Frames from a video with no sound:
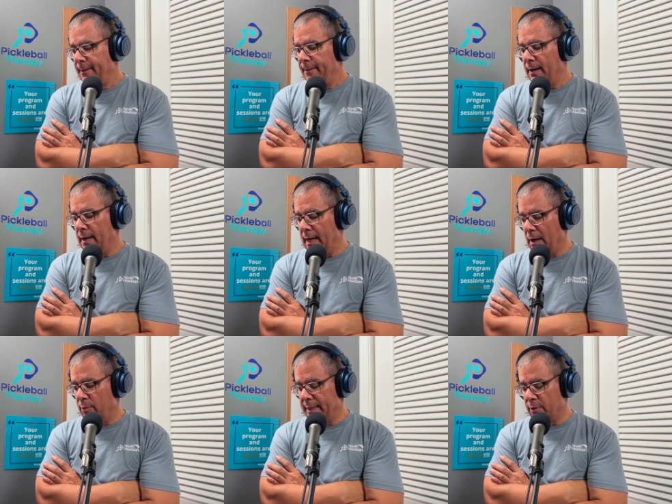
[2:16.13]

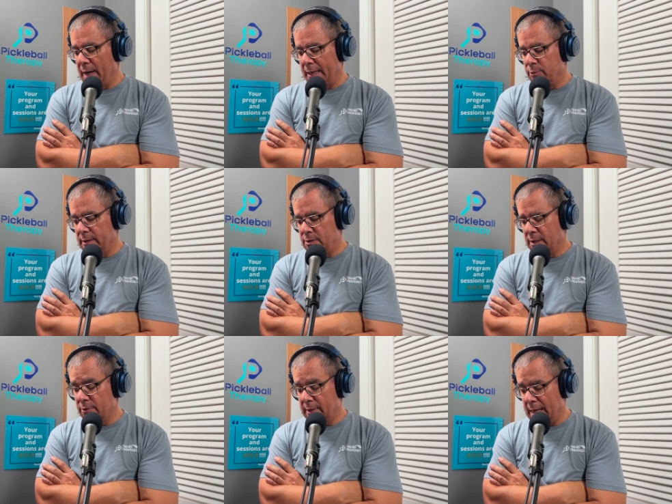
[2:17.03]
How we interact with each
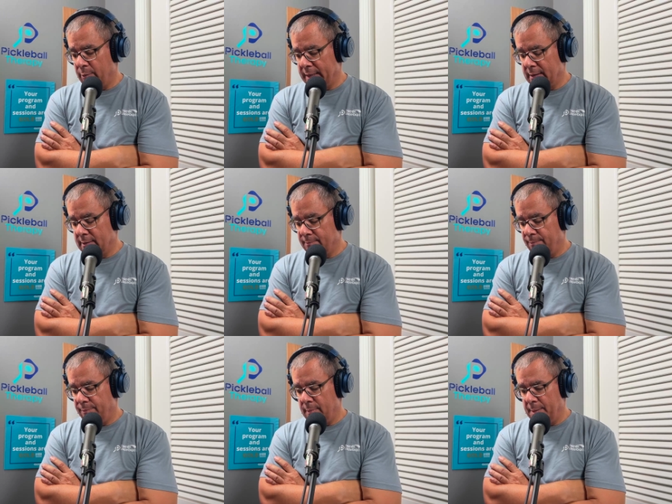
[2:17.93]
other and how we can
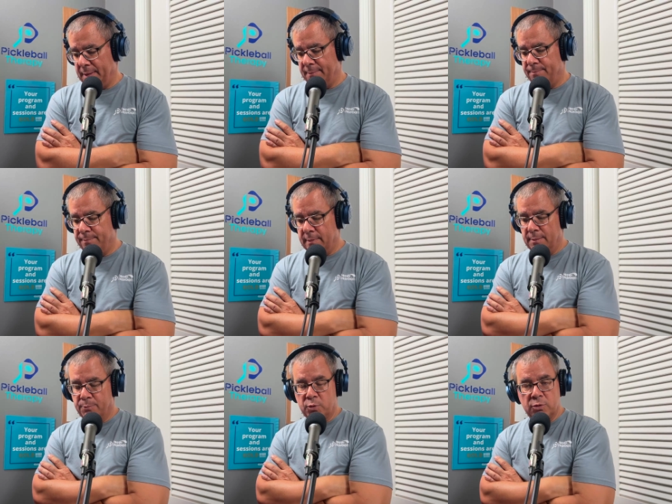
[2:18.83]
maybe
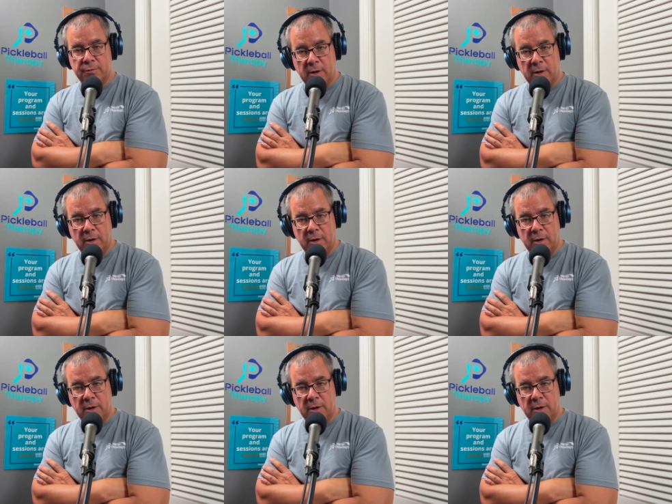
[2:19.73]
improve